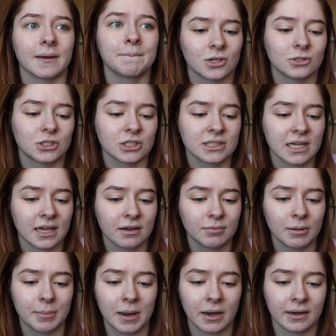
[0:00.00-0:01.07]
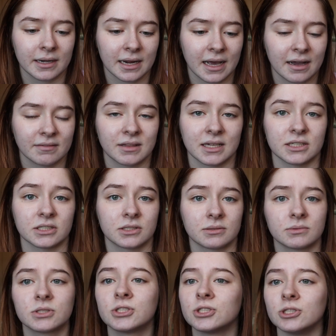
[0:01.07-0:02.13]
So just kind of preparing to have that
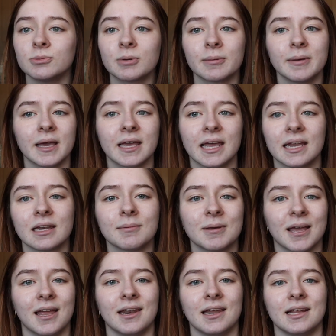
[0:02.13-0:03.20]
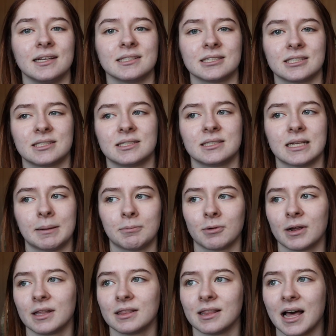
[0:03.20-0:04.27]
super big, independent,
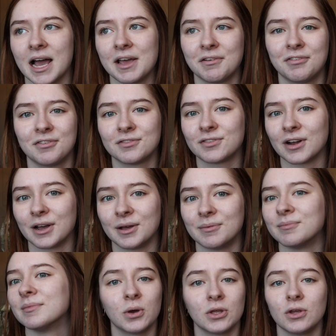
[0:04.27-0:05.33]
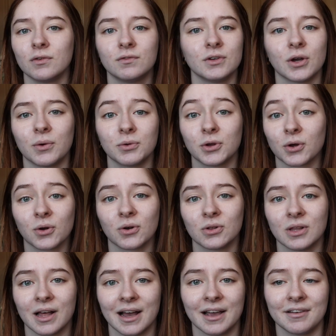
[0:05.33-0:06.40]
separate life from what you've known your whole
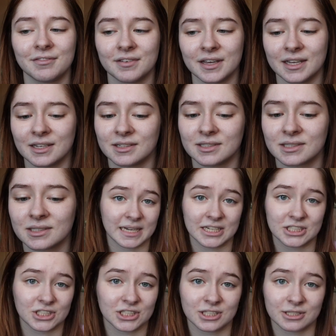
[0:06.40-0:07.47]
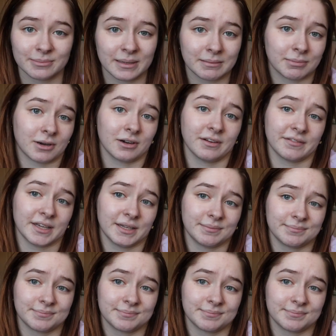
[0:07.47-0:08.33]
life it's just a big part of it.